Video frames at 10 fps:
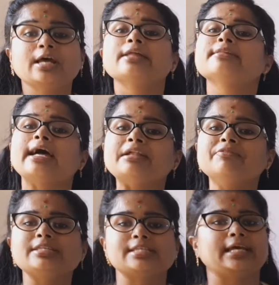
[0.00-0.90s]
Then
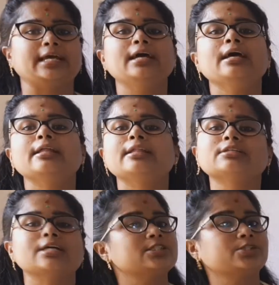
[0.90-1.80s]
we say these
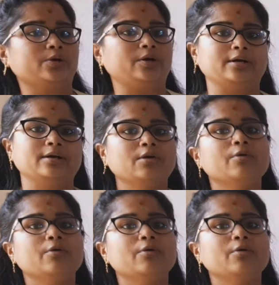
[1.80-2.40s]
are strong.